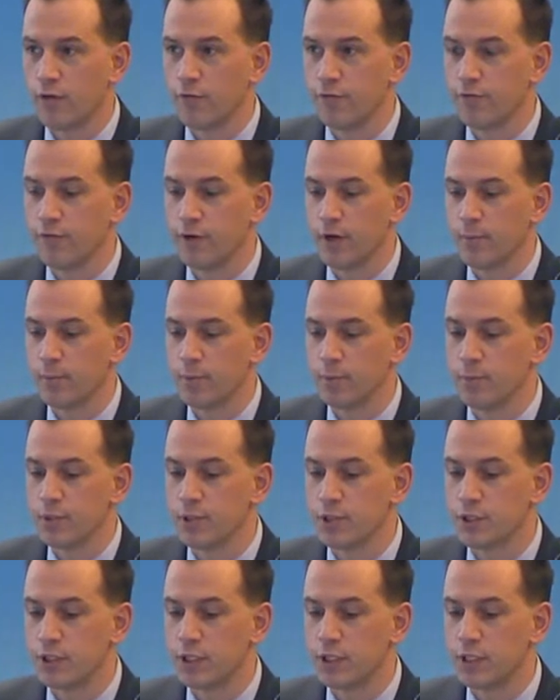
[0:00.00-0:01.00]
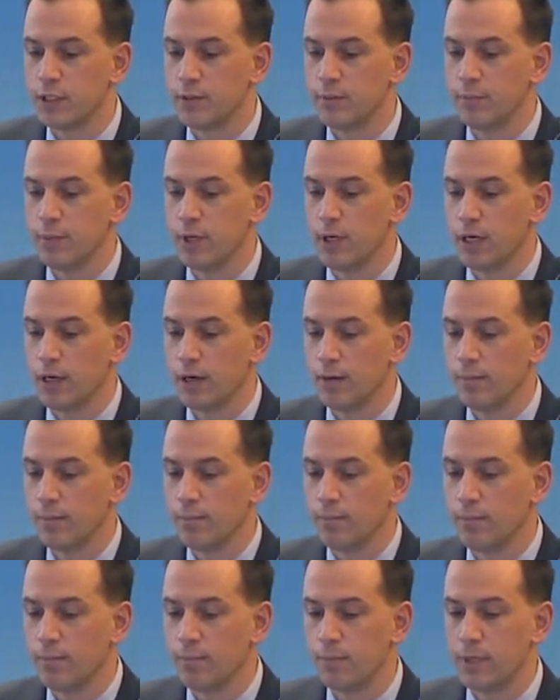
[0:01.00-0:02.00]
of publicity
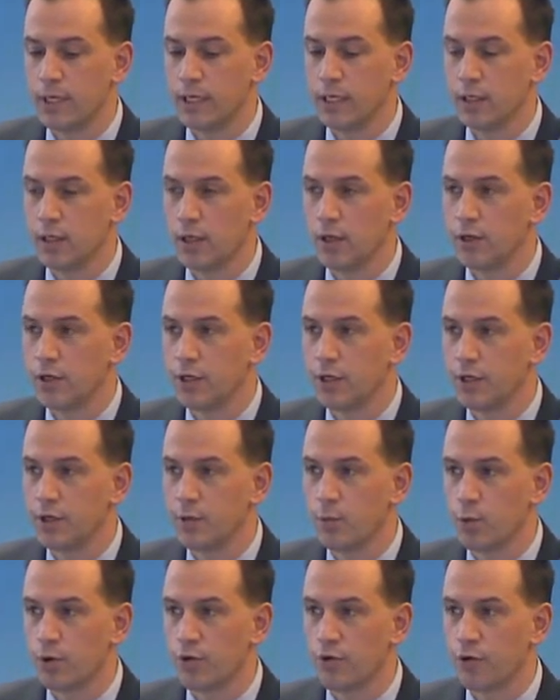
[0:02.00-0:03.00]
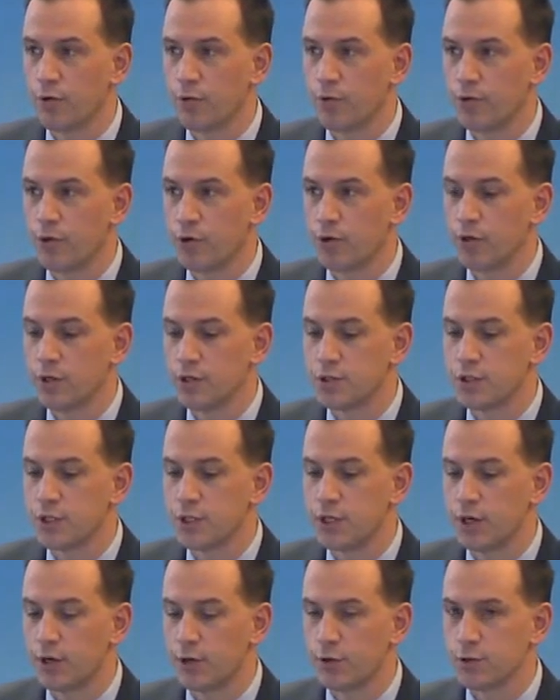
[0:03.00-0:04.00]
in London, where they're
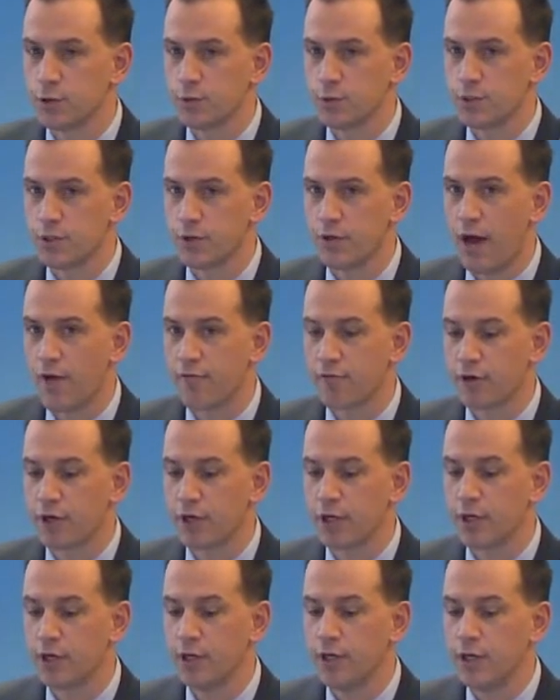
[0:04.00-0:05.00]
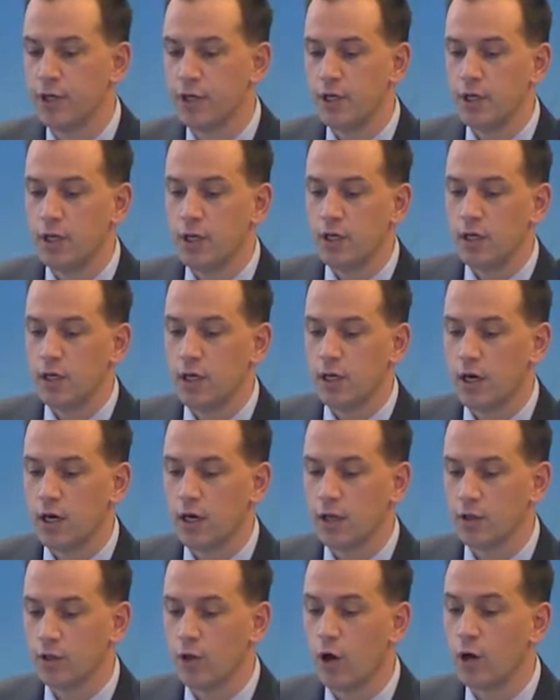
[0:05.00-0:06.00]
listed, and also in South Africa.
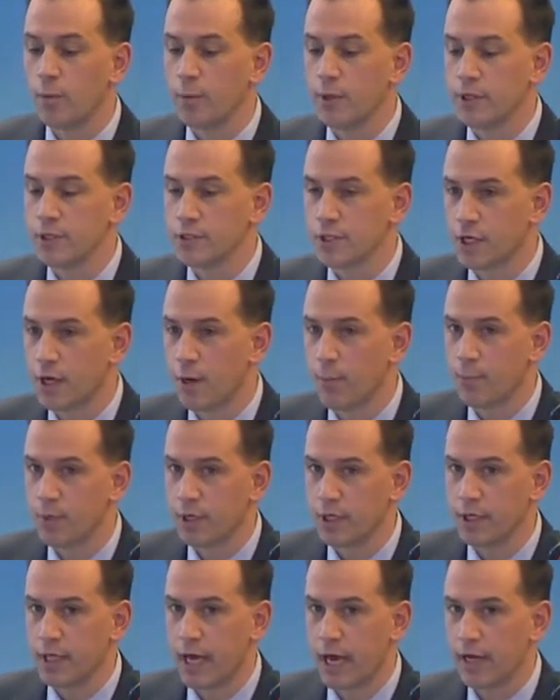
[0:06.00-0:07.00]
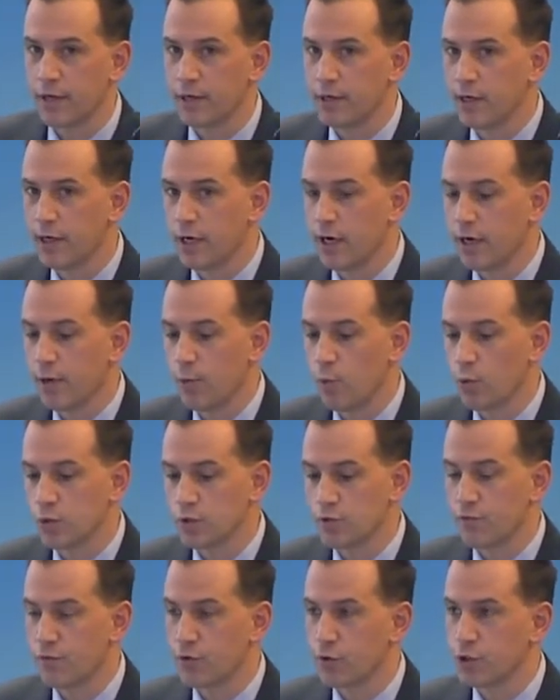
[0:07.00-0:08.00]
Lonmin is a company that
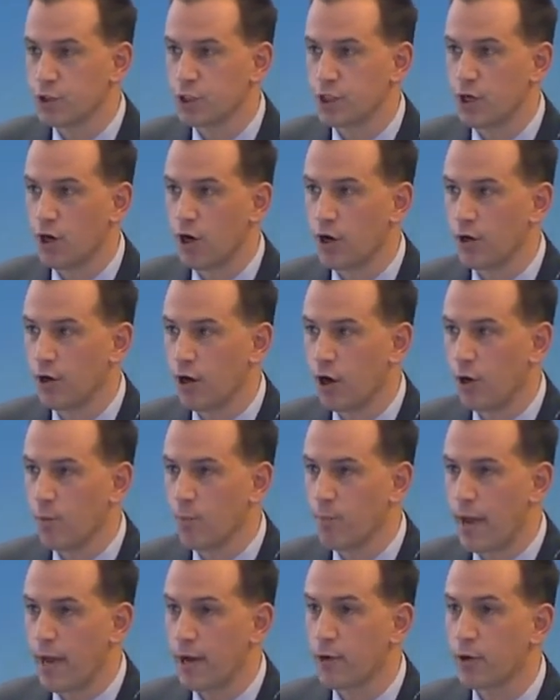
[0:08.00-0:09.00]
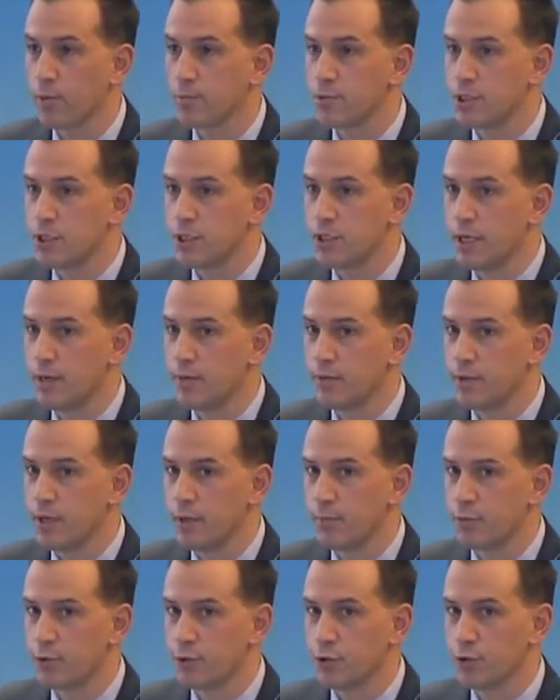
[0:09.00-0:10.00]
was verging on bankruptcy.
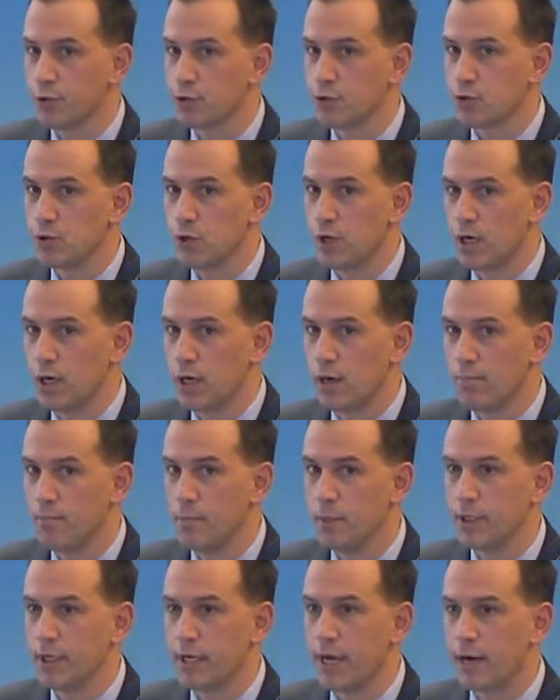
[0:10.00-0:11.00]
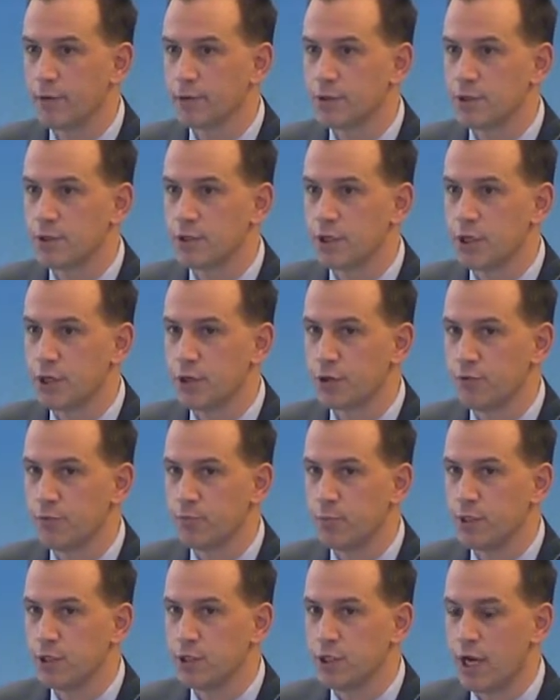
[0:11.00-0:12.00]
They produce 1 million ounces a year
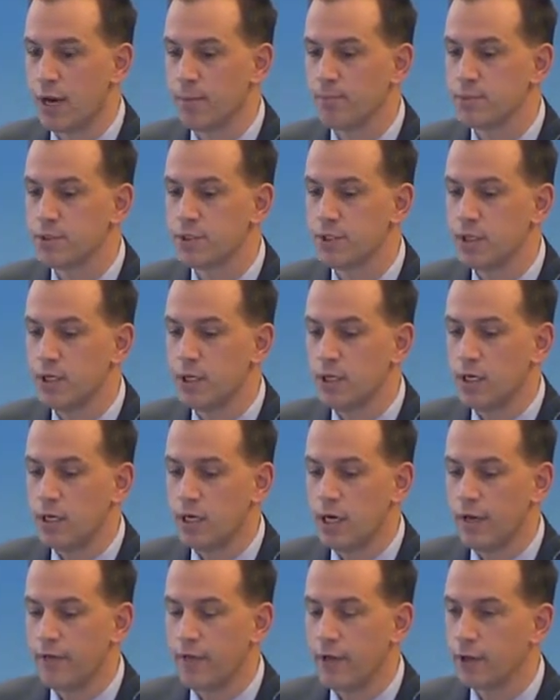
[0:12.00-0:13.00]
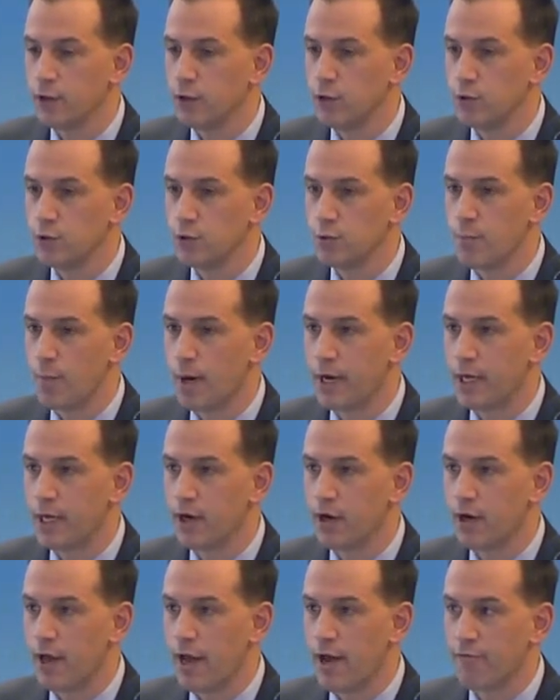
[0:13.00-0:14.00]
of PGMs, and they lose
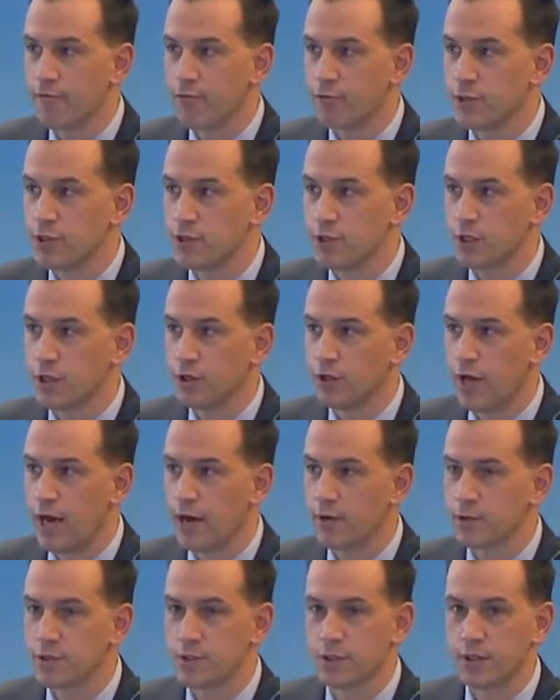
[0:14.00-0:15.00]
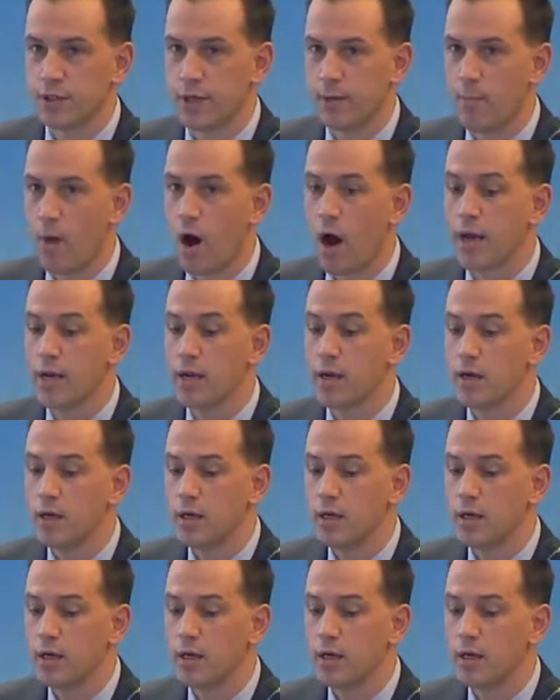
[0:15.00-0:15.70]
money on every single ounce that they mine.